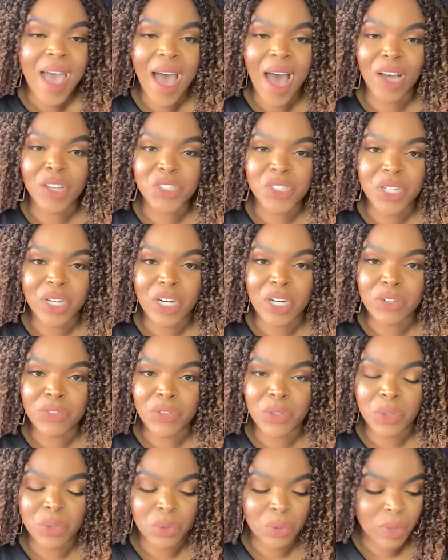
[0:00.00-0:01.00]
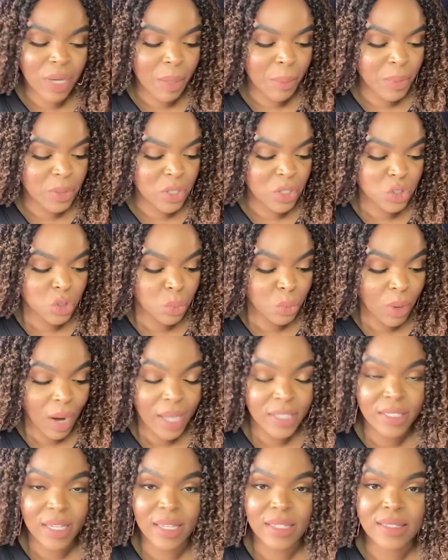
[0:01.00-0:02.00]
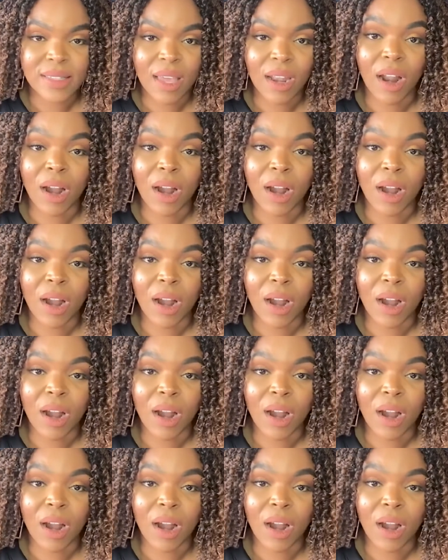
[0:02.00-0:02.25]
I'll share a few potential projects that